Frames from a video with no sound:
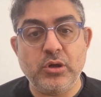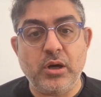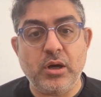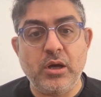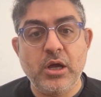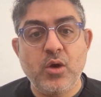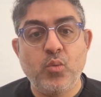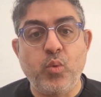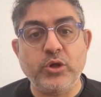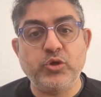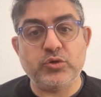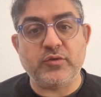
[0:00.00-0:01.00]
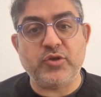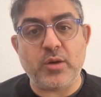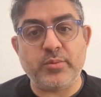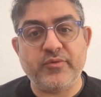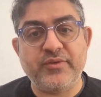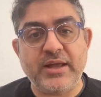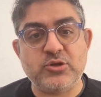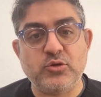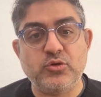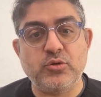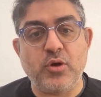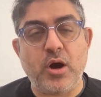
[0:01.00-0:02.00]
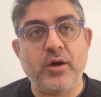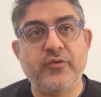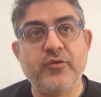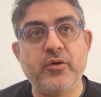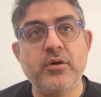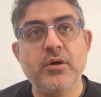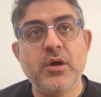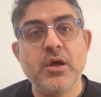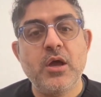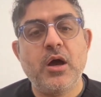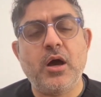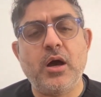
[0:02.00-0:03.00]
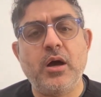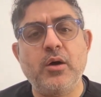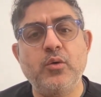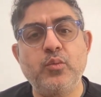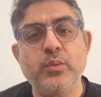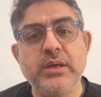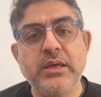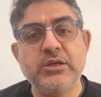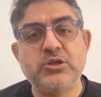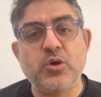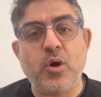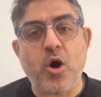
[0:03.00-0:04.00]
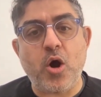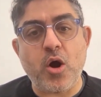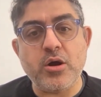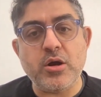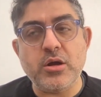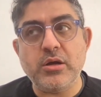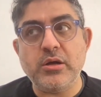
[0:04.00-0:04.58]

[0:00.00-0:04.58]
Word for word: uh, what dose of topical finasteride do you offer? Uh, we So our